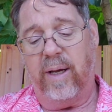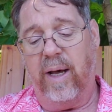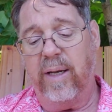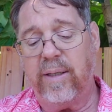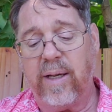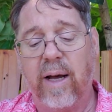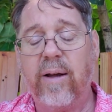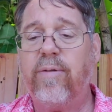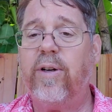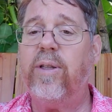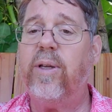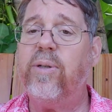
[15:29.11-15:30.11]

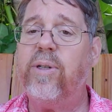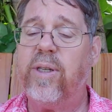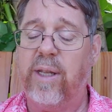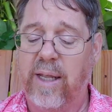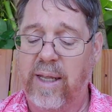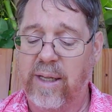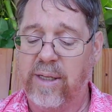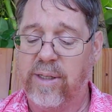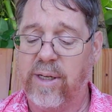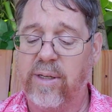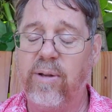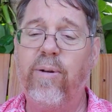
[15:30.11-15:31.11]
Uncover those things
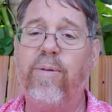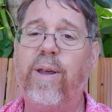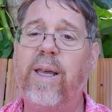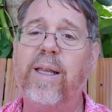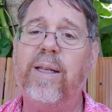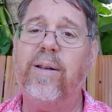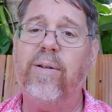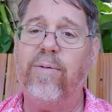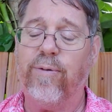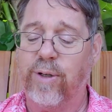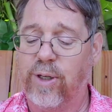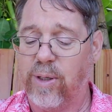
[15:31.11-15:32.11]
that you have hidden
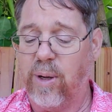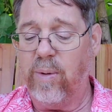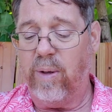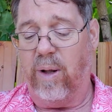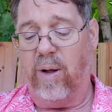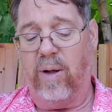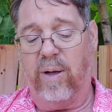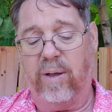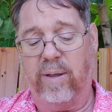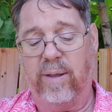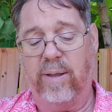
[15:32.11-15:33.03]
for so long